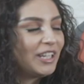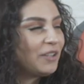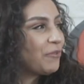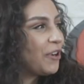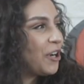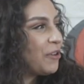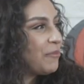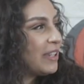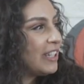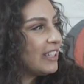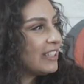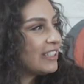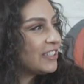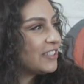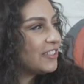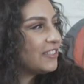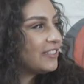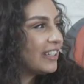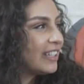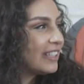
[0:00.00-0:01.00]
brought me into
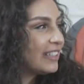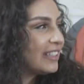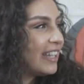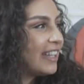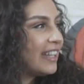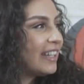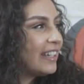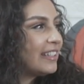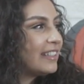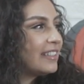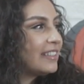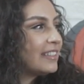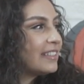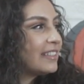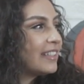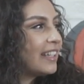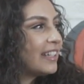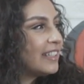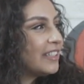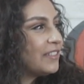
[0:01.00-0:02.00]
like that
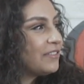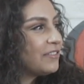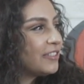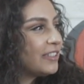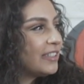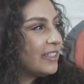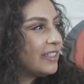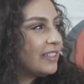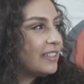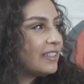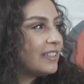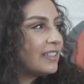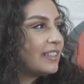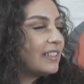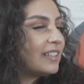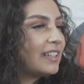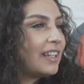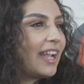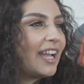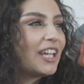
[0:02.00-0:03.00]
that different
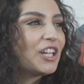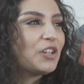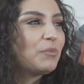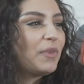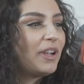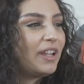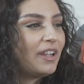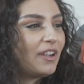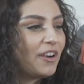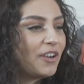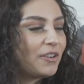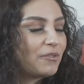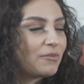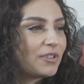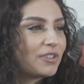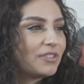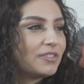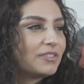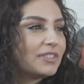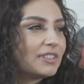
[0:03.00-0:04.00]
anime art
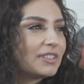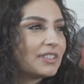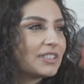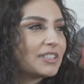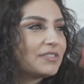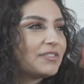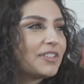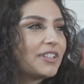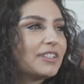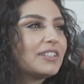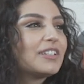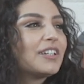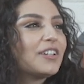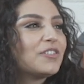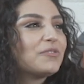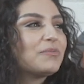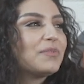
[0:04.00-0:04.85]
world, and it's very dope.